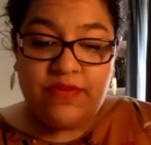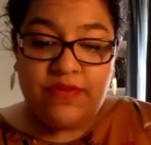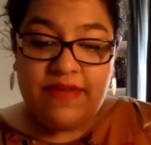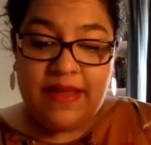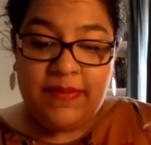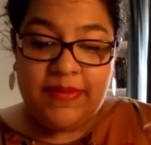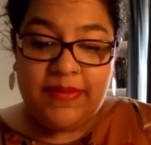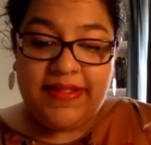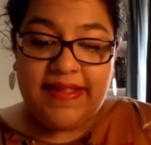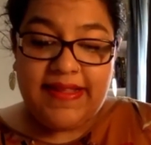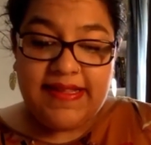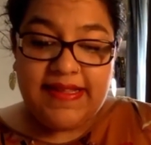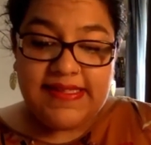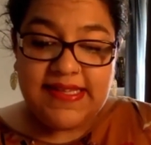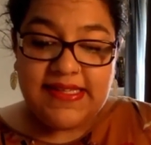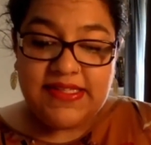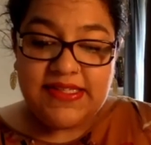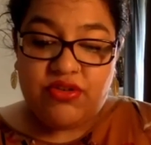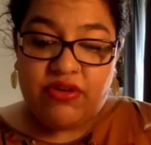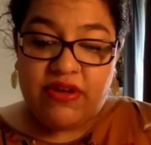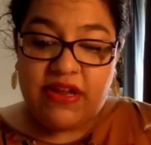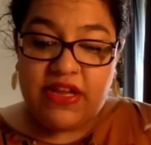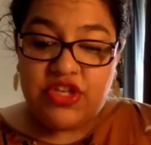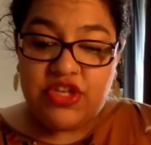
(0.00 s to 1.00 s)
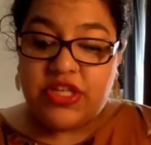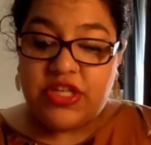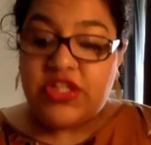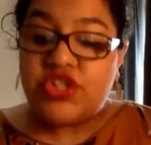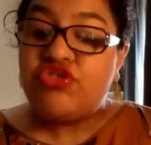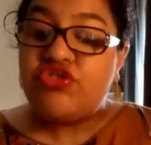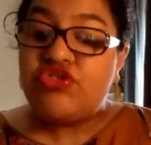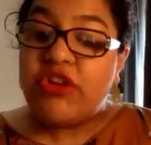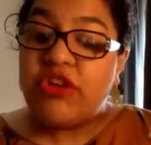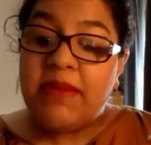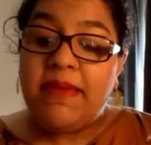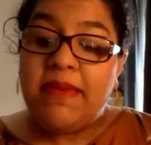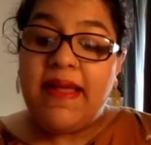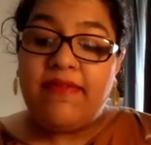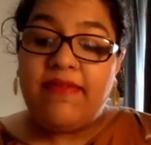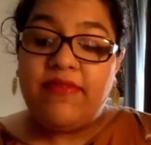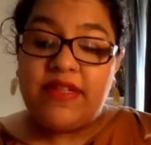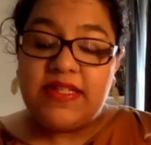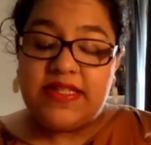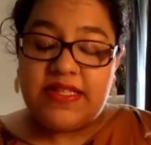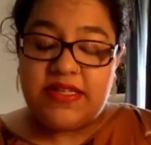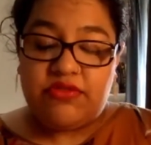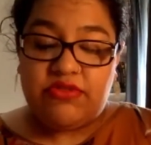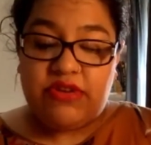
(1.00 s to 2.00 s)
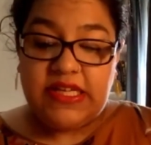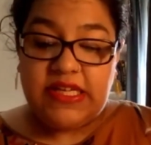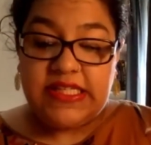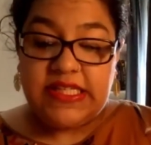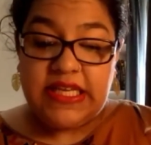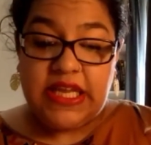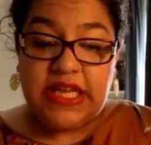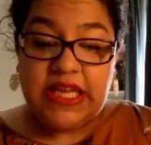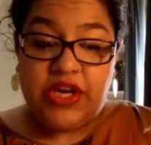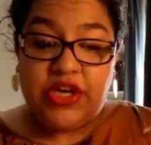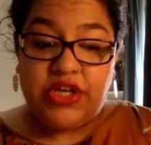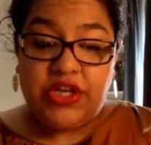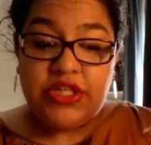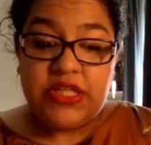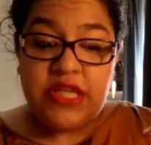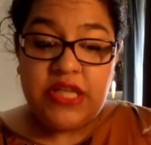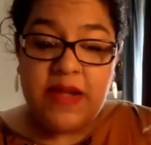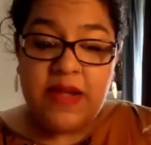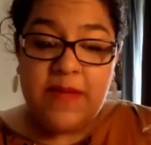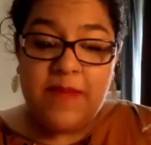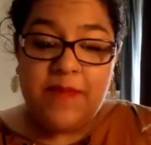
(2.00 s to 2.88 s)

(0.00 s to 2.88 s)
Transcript: Ahmadis has reached extreme levels in recent years,